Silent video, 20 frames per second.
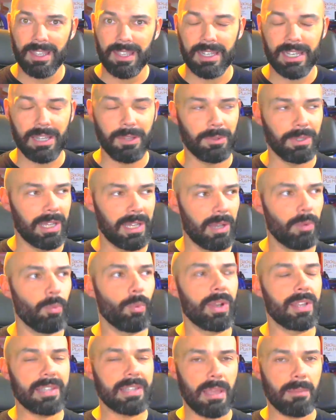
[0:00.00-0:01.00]
Now, uh,
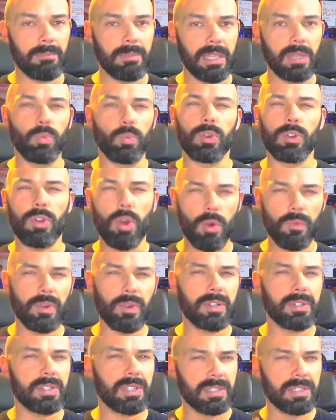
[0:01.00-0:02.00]
what does that mean? We'll go
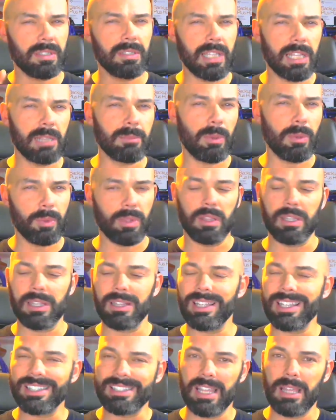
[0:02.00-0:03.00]
over it just a little bit with a
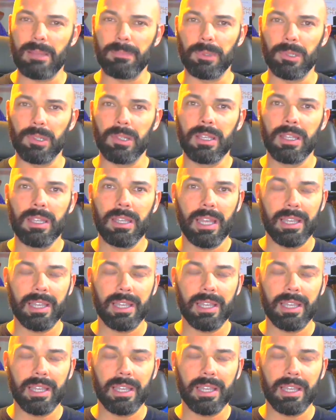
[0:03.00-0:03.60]
little example.